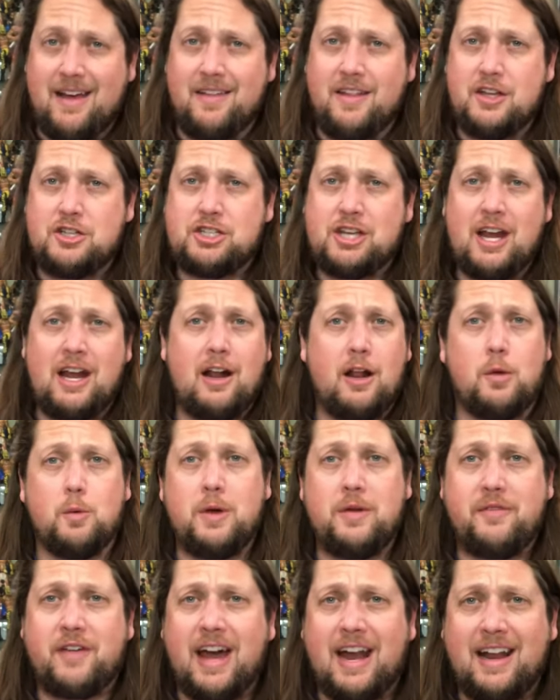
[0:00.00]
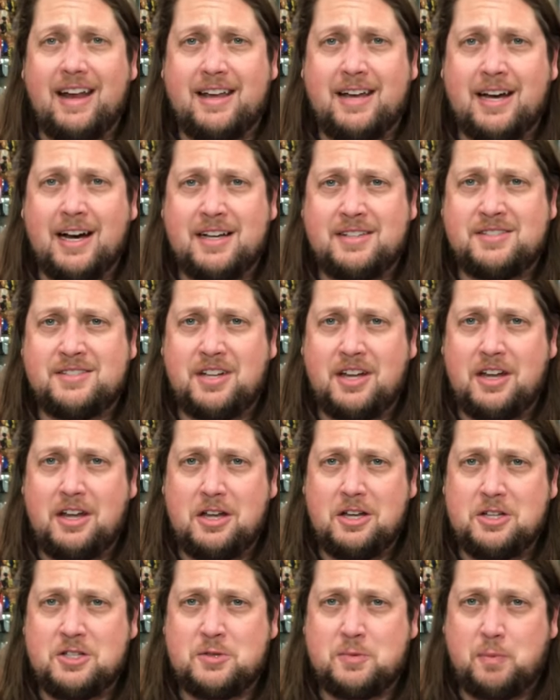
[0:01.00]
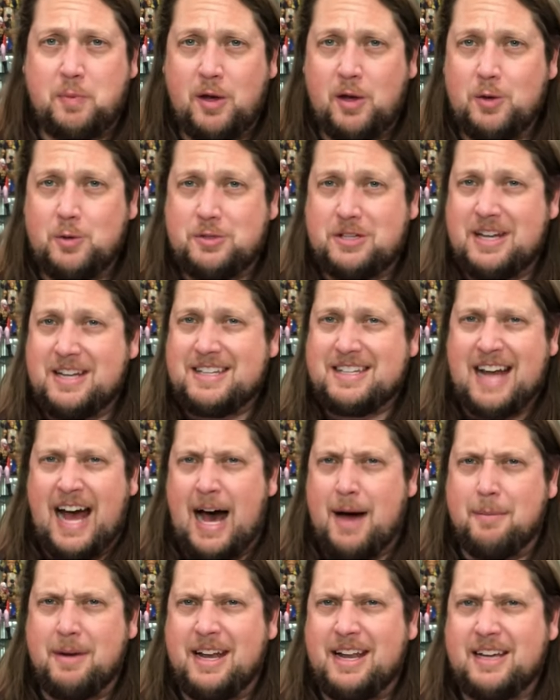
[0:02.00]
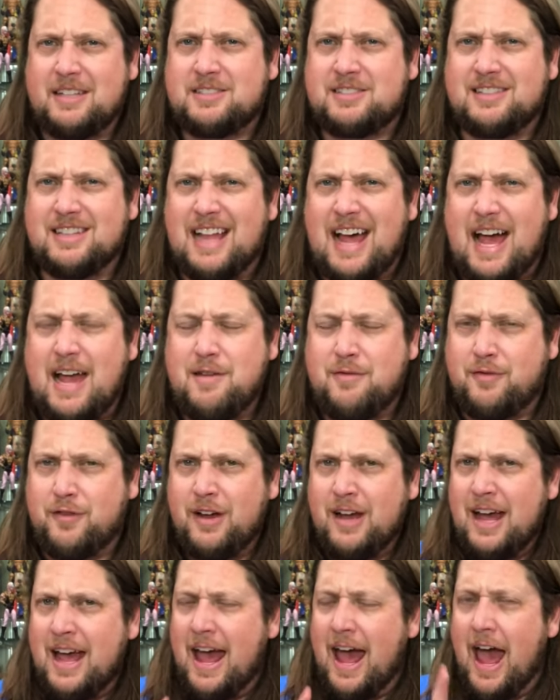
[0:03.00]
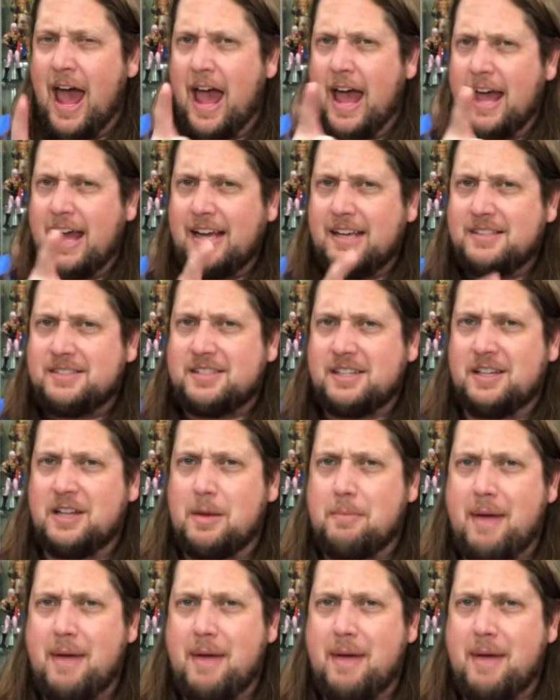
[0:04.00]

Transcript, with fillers: on the channel, we've got a custody dispute and Dominic's life hangs in the